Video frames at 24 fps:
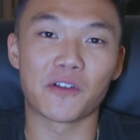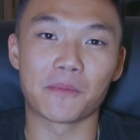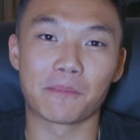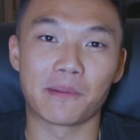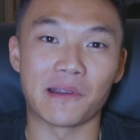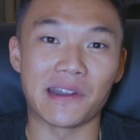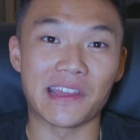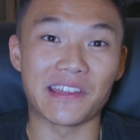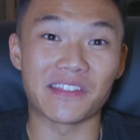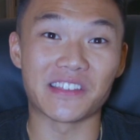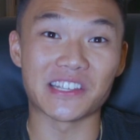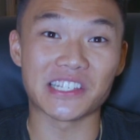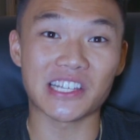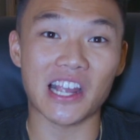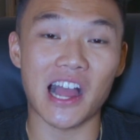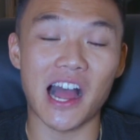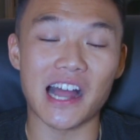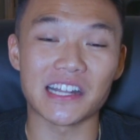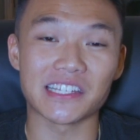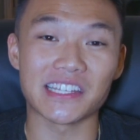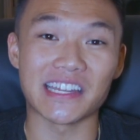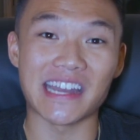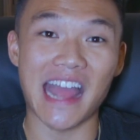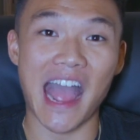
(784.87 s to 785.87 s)
for putting this
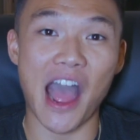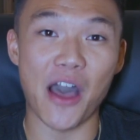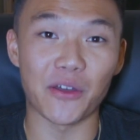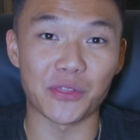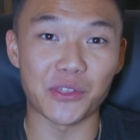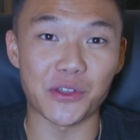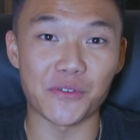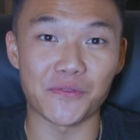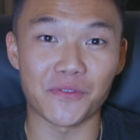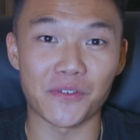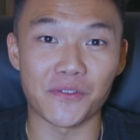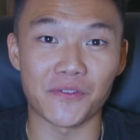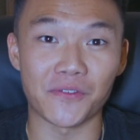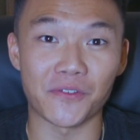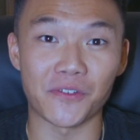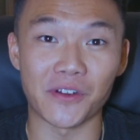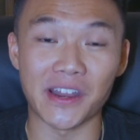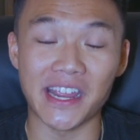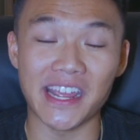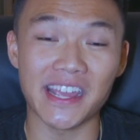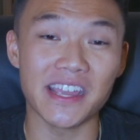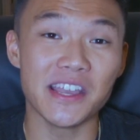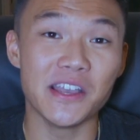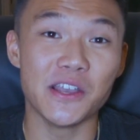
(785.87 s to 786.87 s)
content out there for
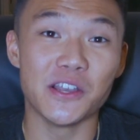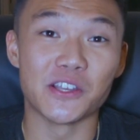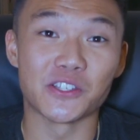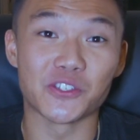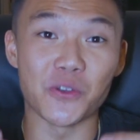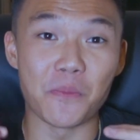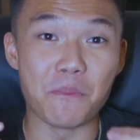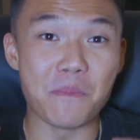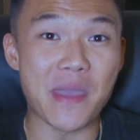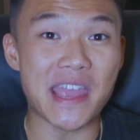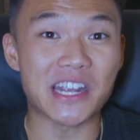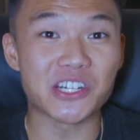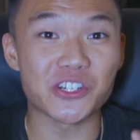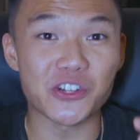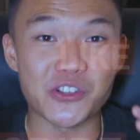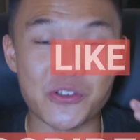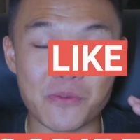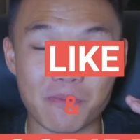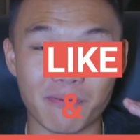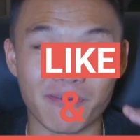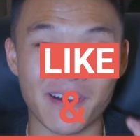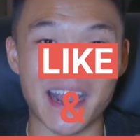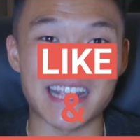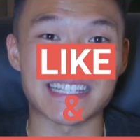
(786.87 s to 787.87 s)
free. So make sure
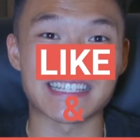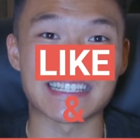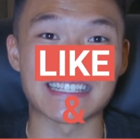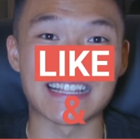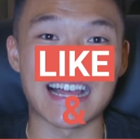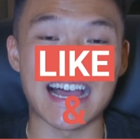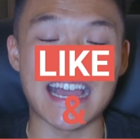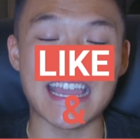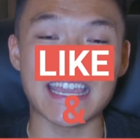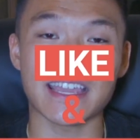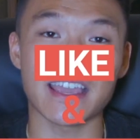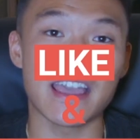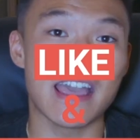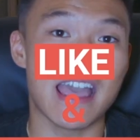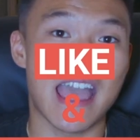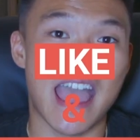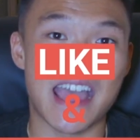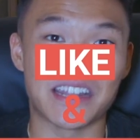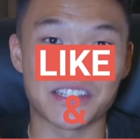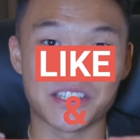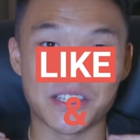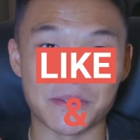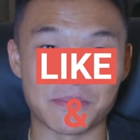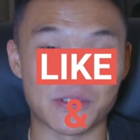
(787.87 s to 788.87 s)
you press like
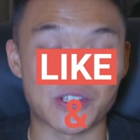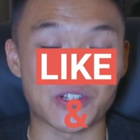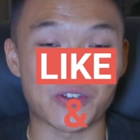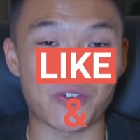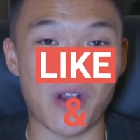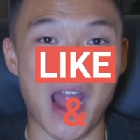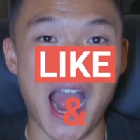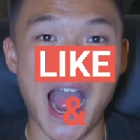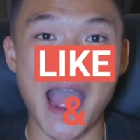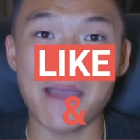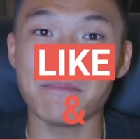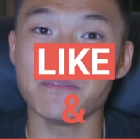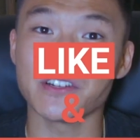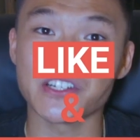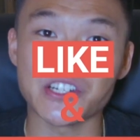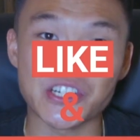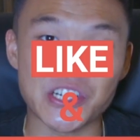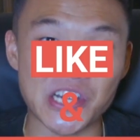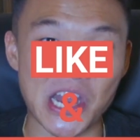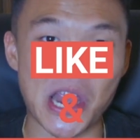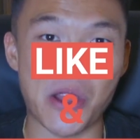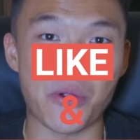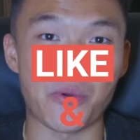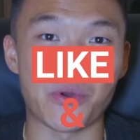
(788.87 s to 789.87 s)
and subscribe,
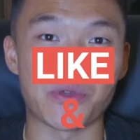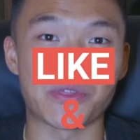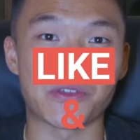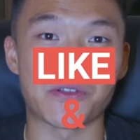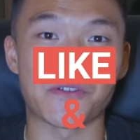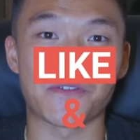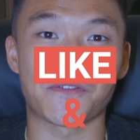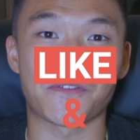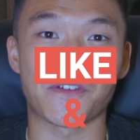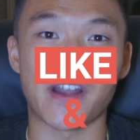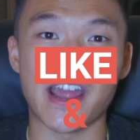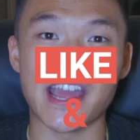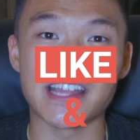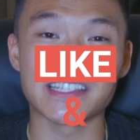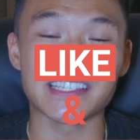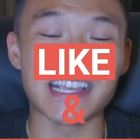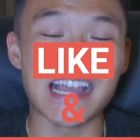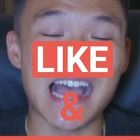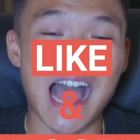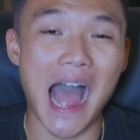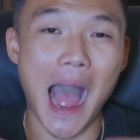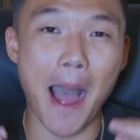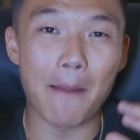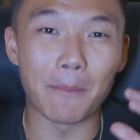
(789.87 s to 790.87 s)
share it with your friends.
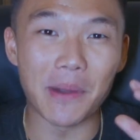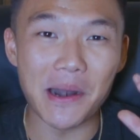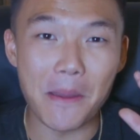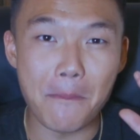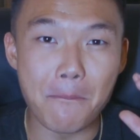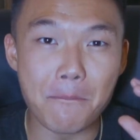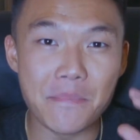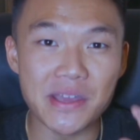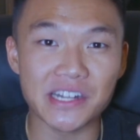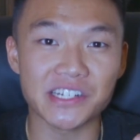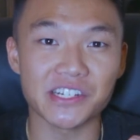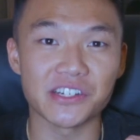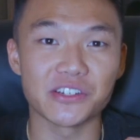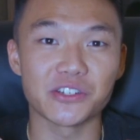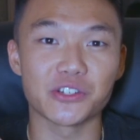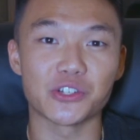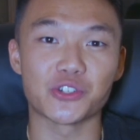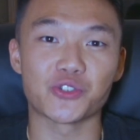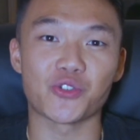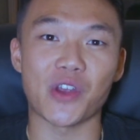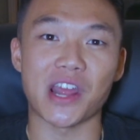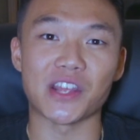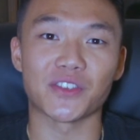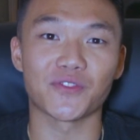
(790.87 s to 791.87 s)
I'm on a mission to
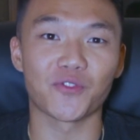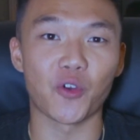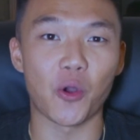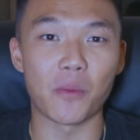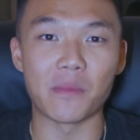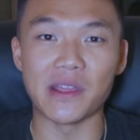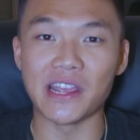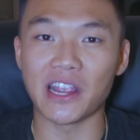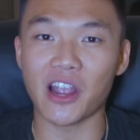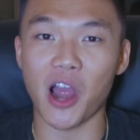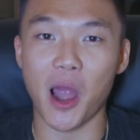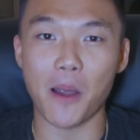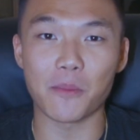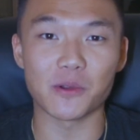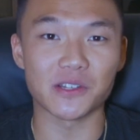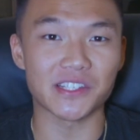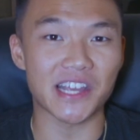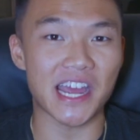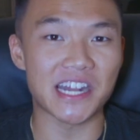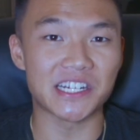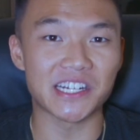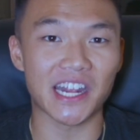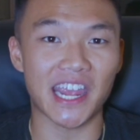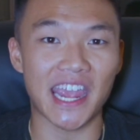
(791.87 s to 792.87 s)
transform e-commerce
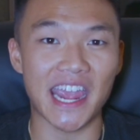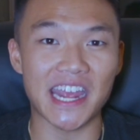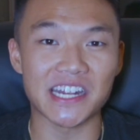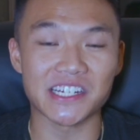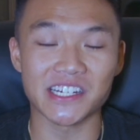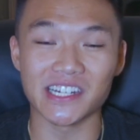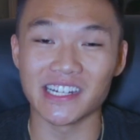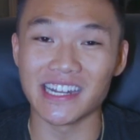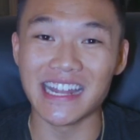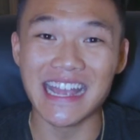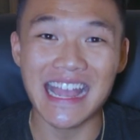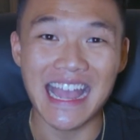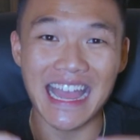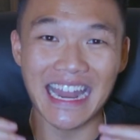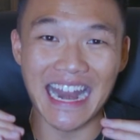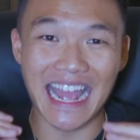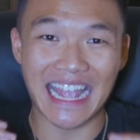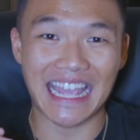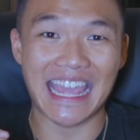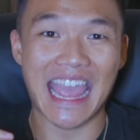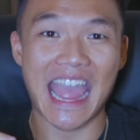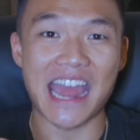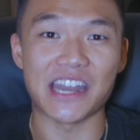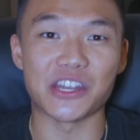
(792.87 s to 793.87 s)
education, and
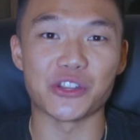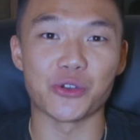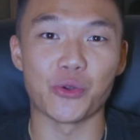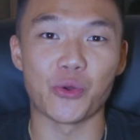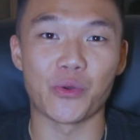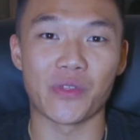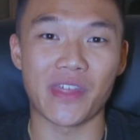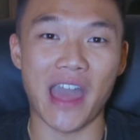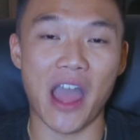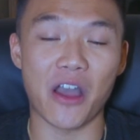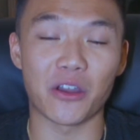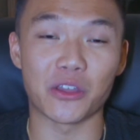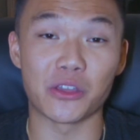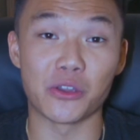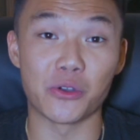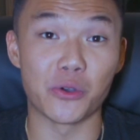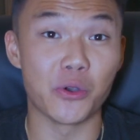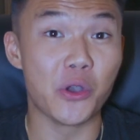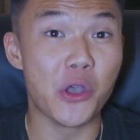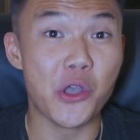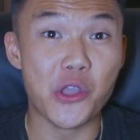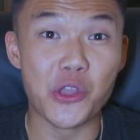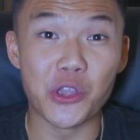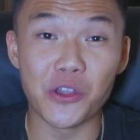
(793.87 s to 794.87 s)
I can't do it without
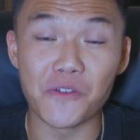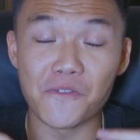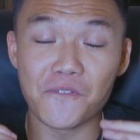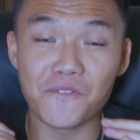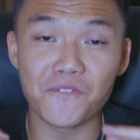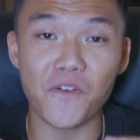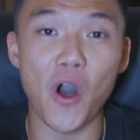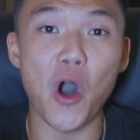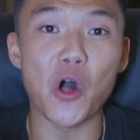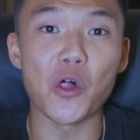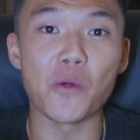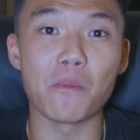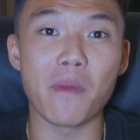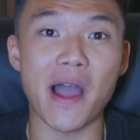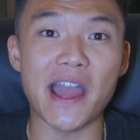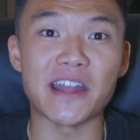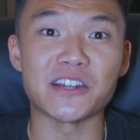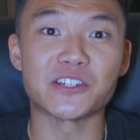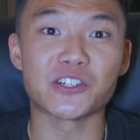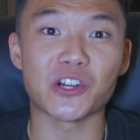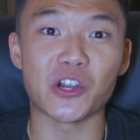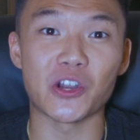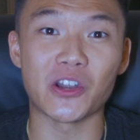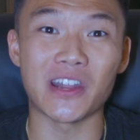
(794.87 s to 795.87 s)
you. You can follow my
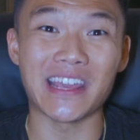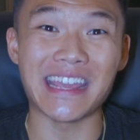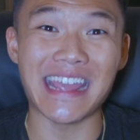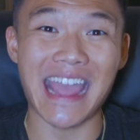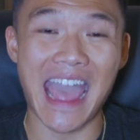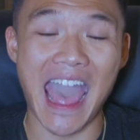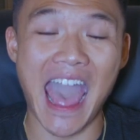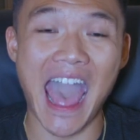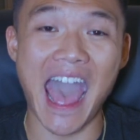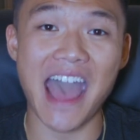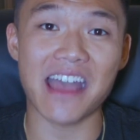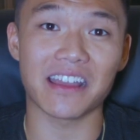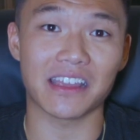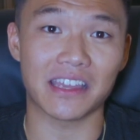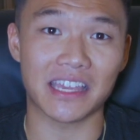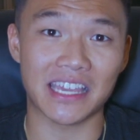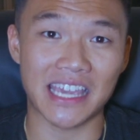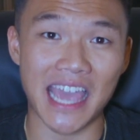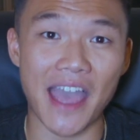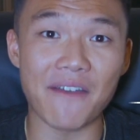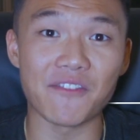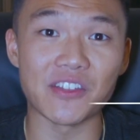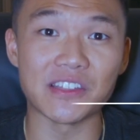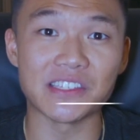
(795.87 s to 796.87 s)
journey at
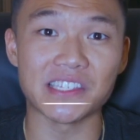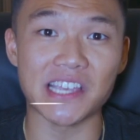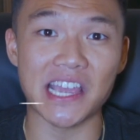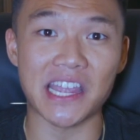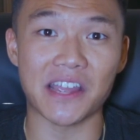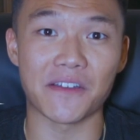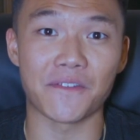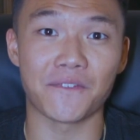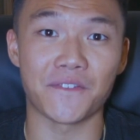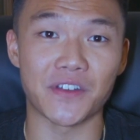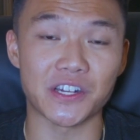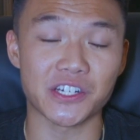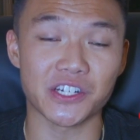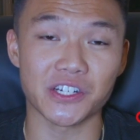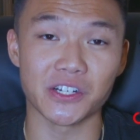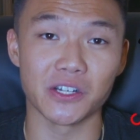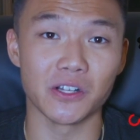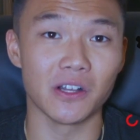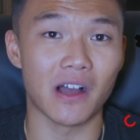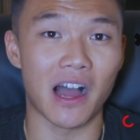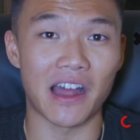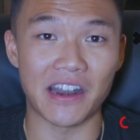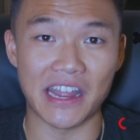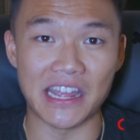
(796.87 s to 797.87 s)
Kevin Zhang
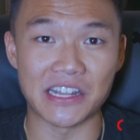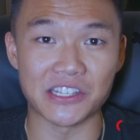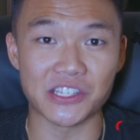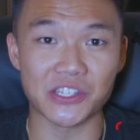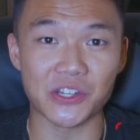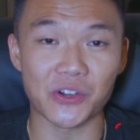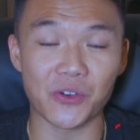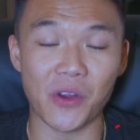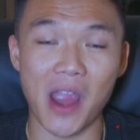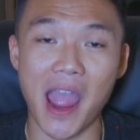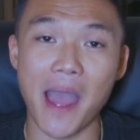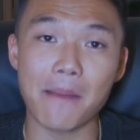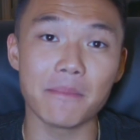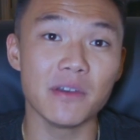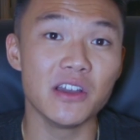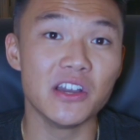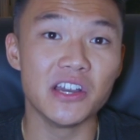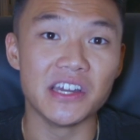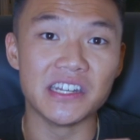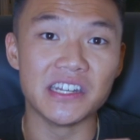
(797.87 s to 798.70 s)
Official on Instagram.